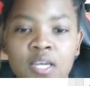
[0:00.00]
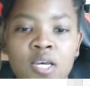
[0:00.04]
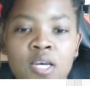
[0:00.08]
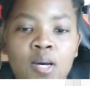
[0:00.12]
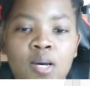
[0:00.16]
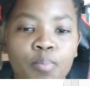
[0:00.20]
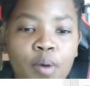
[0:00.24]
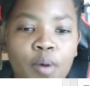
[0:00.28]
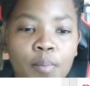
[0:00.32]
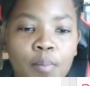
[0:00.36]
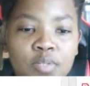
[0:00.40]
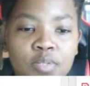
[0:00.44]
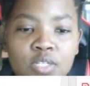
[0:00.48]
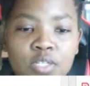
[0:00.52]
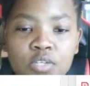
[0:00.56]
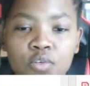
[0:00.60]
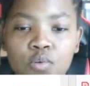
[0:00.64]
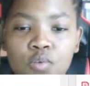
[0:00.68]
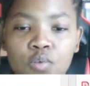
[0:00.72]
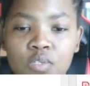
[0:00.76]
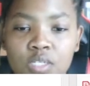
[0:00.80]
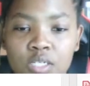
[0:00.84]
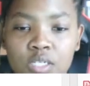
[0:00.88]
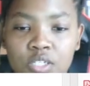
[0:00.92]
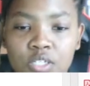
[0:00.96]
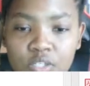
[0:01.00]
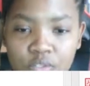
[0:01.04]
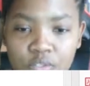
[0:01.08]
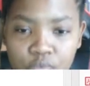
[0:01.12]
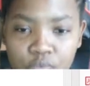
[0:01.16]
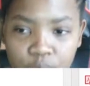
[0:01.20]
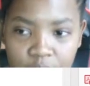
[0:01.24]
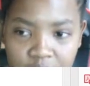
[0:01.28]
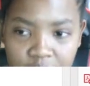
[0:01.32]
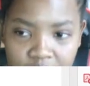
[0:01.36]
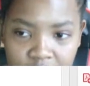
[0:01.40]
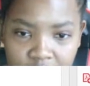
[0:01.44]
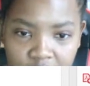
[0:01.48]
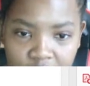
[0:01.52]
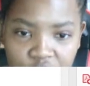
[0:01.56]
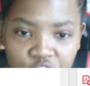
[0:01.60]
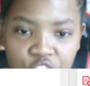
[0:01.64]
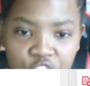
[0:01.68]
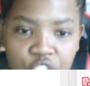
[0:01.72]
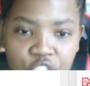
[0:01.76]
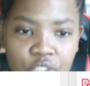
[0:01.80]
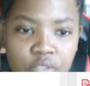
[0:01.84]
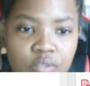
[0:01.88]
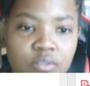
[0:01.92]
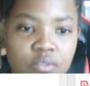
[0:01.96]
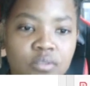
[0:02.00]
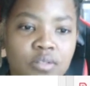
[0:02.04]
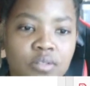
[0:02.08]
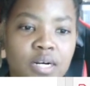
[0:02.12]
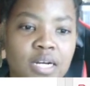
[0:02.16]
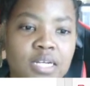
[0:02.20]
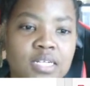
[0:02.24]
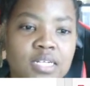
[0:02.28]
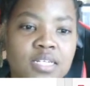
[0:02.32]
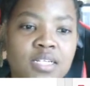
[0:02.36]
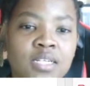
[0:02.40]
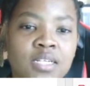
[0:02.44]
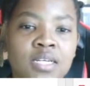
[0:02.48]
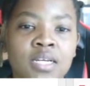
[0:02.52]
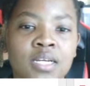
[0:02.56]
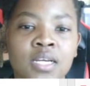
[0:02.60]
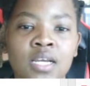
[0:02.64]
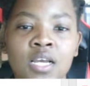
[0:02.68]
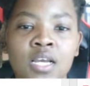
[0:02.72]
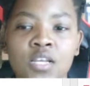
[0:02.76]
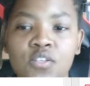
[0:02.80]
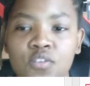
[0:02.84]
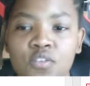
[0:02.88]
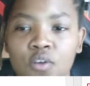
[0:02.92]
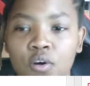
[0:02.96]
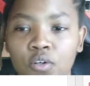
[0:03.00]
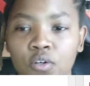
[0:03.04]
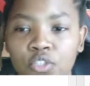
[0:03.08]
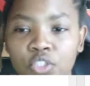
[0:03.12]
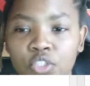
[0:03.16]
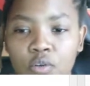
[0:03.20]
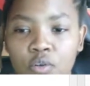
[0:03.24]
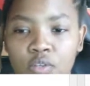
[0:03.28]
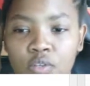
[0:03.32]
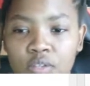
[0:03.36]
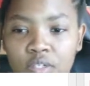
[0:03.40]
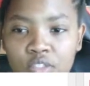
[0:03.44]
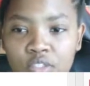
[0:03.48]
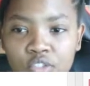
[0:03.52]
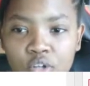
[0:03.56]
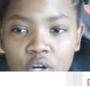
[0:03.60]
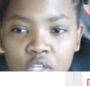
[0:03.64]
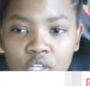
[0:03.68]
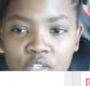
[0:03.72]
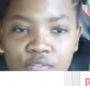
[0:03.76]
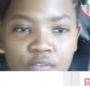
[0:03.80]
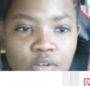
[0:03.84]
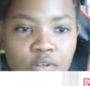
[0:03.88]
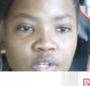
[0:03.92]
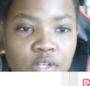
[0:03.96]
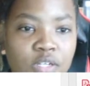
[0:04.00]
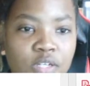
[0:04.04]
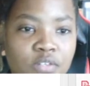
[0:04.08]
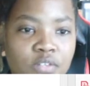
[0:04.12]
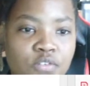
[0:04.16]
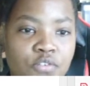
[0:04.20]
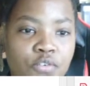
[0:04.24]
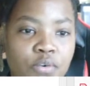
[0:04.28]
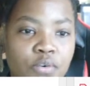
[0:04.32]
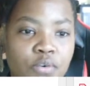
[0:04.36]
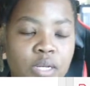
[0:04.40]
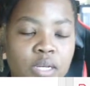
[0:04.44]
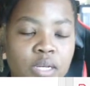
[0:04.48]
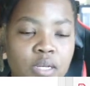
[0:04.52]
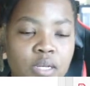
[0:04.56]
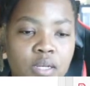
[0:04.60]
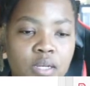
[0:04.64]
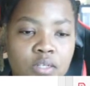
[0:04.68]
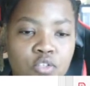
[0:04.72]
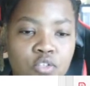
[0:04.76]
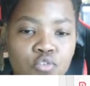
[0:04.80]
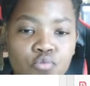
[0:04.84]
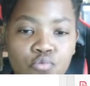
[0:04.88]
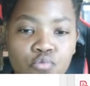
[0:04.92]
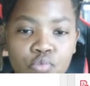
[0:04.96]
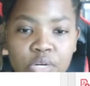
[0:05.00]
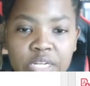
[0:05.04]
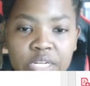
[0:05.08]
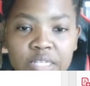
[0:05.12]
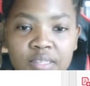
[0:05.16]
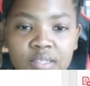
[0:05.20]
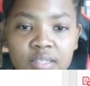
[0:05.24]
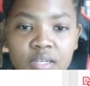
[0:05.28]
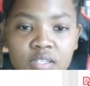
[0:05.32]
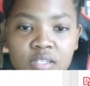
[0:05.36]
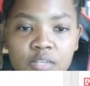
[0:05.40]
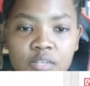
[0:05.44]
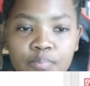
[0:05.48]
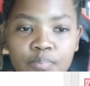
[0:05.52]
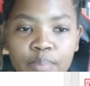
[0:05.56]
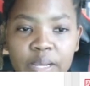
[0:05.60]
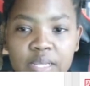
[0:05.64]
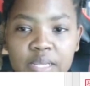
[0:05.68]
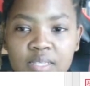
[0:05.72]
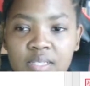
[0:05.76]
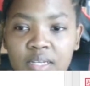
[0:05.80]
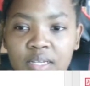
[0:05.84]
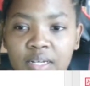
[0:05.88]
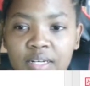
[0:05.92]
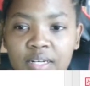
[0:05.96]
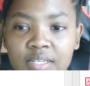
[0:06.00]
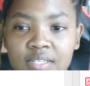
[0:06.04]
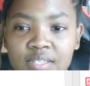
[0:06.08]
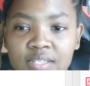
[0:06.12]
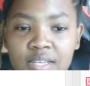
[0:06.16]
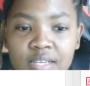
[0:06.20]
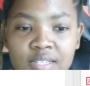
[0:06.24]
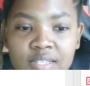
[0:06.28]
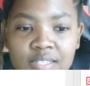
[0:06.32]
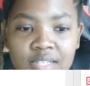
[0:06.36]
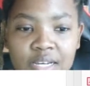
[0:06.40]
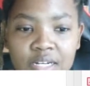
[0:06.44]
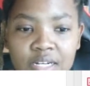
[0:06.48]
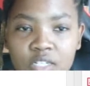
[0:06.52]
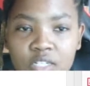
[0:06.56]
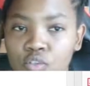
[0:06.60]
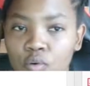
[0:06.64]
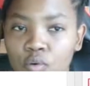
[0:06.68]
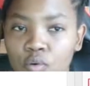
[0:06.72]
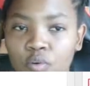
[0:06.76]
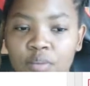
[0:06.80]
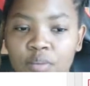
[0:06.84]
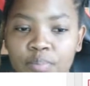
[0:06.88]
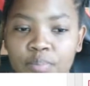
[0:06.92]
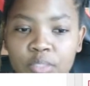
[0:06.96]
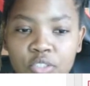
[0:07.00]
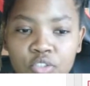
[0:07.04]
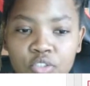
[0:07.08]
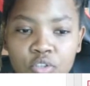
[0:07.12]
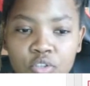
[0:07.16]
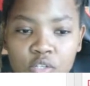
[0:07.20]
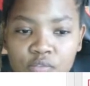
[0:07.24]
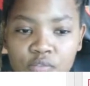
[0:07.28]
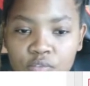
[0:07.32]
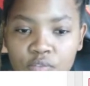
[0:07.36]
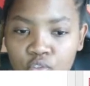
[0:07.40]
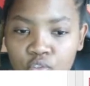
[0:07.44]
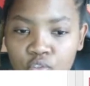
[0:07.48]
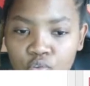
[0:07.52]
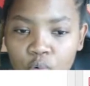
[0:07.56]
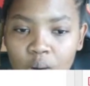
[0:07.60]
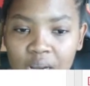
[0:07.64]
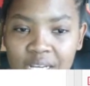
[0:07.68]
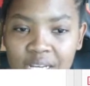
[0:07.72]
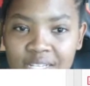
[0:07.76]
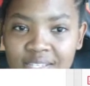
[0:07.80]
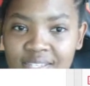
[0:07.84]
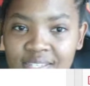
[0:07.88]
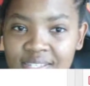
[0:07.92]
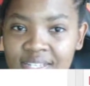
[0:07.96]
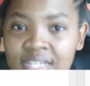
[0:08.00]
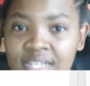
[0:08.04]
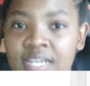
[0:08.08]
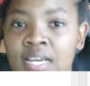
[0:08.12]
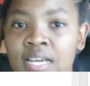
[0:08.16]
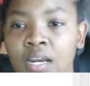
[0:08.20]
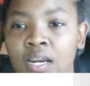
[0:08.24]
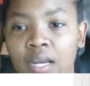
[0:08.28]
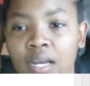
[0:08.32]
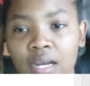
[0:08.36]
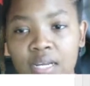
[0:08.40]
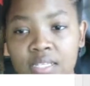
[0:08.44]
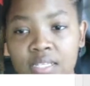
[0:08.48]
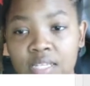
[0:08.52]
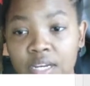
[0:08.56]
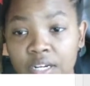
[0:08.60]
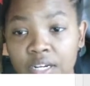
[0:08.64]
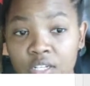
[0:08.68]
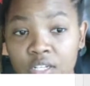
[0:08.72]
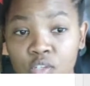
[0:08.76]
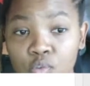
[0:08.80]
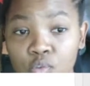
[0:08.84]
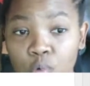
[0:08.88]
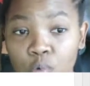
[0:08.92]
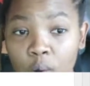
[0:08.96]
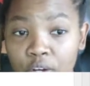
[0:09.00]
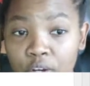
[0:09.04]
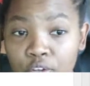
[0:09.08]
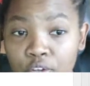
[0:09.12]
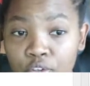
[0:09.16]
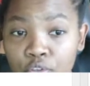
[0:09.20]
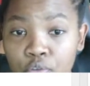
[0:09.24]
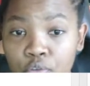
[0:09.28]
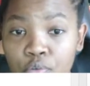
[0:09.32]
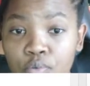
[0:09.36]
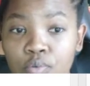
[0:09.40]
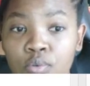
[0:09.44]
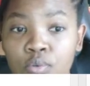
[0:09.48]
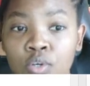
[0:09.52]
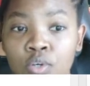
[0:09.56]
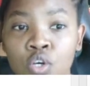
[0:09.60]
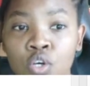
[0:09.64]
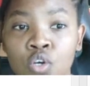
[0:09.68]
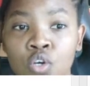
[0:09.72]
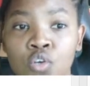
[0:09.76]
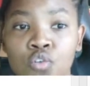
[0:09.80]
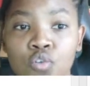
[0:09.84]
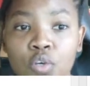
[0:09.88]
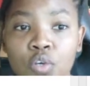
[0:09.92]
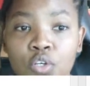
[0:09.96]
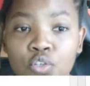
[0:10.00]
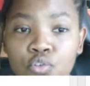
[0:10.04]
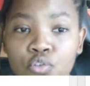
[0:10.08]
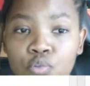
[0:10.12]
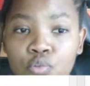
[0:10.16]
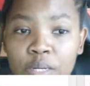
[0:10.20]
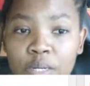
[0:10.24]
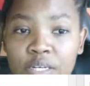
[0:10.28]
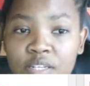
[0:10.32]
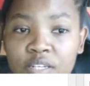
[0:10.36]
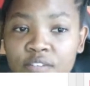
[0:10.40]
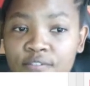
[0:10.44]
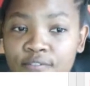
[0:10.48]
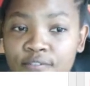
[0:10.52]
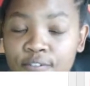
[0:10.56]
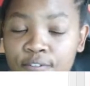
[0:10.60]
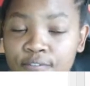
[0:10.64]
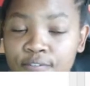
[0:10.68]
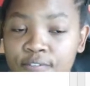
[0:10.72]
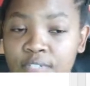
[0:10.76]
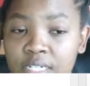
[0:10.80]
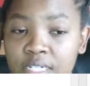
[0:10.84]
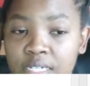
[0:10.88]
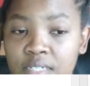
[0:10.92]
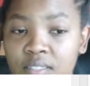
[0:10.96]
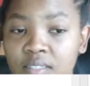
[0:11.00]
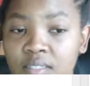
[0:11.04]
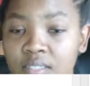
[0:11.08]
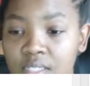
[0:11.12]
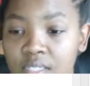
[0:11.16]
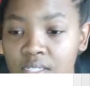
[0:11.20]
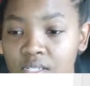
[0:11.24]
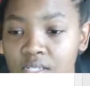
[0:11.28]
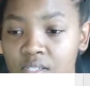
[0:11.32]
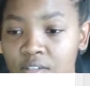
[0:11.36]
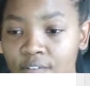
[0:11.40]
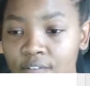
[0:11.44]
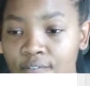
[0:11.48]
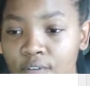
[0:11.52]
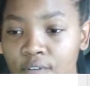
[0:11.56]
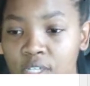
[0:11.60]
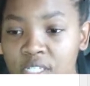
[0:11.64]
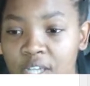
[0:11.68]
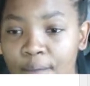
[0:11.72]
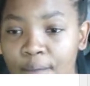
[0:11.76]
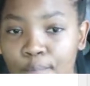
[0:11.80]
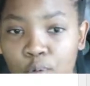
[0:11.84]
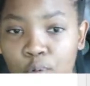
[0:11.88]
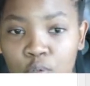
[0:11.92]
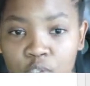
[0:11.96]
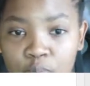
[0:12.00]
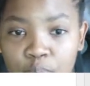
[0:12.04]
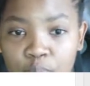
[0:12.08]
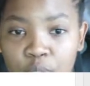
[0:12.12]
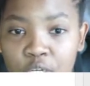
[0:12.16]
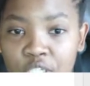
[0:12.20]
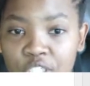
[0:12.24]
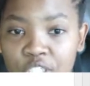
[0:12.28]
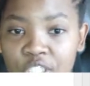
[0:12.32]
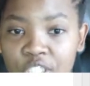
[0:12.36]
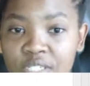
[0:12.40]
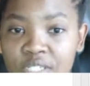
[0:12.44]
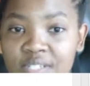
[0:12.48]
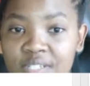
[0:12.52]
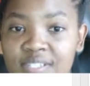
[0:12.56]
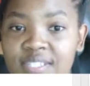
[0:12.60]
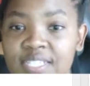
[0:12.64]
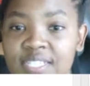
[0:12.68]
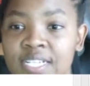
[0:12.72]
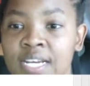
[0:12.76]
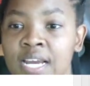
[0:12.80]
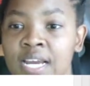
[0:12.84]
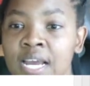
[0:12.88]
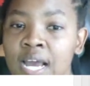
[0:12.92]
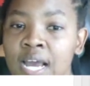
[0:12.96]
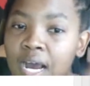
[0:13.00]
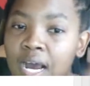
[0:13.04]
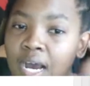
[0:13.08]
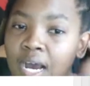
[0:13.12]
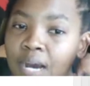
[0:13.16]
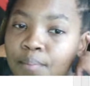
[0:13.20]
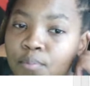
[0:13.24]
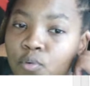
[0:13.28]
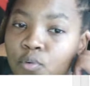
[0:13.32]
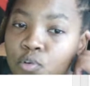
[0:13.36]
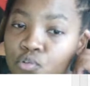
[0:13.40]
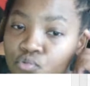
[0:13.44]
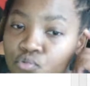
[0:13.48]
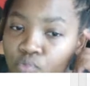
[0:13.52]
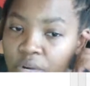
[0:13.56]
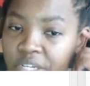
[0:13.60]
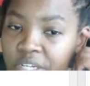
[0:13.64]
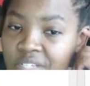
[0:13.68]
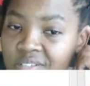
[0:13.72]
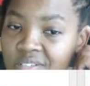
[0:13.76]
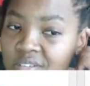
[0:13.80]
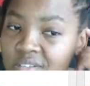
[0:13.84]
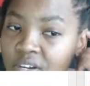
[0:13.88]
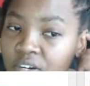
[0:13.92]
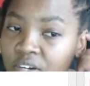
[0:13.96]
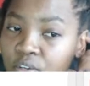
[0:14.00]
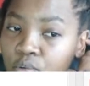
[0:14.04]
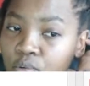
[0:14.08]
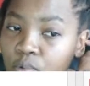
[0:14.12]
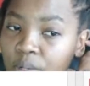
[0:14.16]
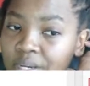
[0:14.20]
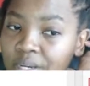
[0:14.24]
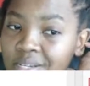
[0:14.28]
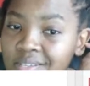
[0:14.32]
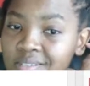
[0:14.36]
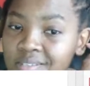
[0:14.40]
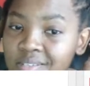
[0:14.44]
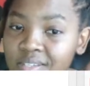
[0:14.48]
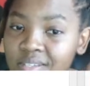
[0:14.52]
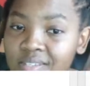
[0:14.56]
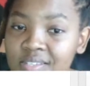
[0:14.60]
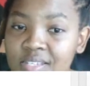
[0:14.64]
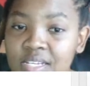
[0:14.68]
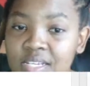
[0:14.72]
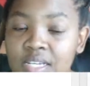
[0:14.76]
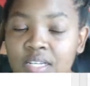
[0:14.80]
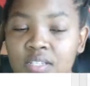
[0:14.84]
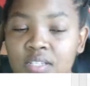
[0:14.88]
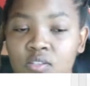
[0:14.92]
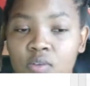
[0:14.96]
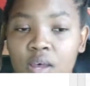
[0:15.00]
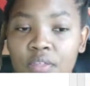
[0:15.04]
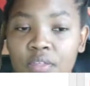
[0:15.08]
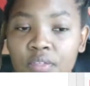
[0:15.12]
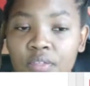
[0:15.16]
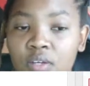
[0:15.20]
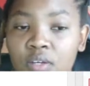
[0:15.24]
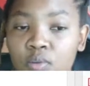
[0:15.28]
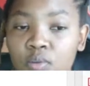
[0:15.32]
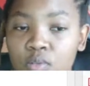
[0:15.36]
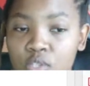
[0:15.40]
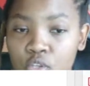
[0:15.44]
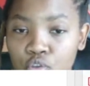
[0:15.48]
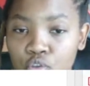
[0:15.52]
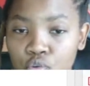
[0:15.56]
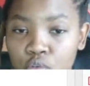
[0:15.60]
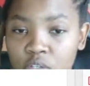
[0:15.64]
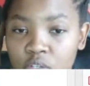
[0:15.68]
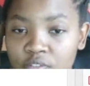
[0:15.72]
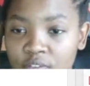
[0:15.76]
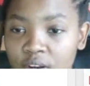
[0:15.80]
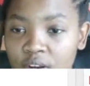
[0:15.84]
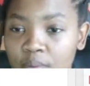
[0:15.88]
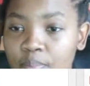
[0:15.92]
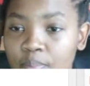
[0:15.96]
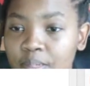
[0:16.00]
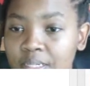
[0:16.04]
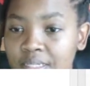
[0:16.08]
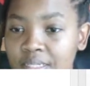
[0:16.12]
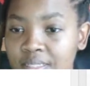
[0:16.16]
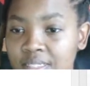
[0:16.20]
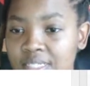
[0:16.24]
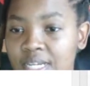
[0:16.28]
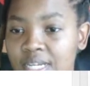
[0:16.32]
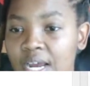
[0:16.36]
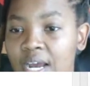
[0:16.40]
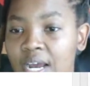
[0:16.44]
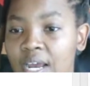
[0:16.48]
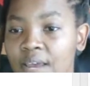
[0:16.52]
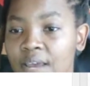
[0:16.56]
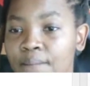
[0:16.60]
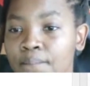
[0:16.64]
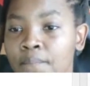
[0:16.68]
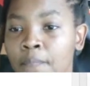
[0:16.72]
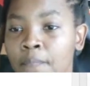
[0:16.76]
Property usage, it's residential, right? So it shows you the transfer history. To read this, it basically says that it's only been transferred twice. Like I said, it is quite new. So in 2015, this is the first time it was purchased. It was registered in 2016. So I think it was a new development at the time.